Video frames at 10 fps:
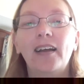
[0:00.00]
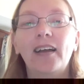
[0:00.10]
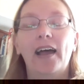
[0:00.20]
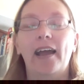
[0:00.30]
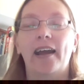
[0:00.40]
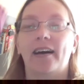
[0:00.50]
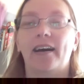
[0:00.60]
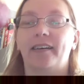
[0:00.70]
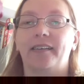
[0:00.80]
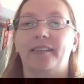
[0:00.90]

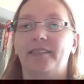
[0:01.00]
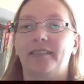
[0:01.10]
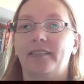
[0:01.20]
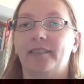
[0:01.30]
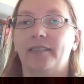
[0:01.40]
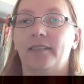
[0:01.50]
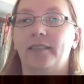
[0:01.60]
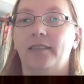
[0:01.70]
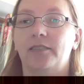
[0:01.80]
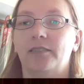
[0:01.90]
and
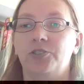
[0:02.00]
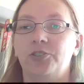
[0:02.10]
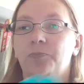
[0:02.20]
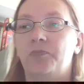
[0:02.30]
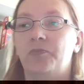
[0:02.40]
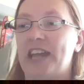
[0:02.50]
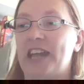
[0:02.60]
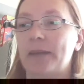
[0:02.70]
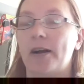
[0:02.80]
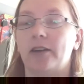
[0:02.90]
you take
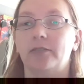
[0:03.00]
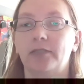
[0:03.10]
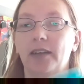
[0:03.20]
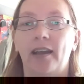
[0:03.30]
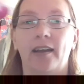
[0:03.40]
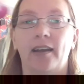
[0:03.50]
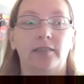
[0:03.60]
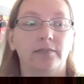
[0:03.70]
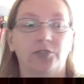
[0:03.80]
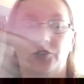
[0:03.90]
them out
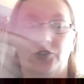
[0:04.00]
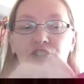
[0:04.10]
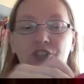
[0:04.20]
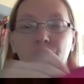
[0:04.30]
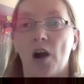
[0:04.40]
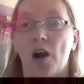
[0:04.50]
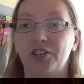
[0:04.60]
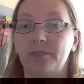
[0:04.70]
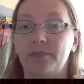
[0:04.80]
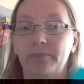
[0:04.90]
and just wash
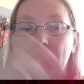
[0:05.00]
them.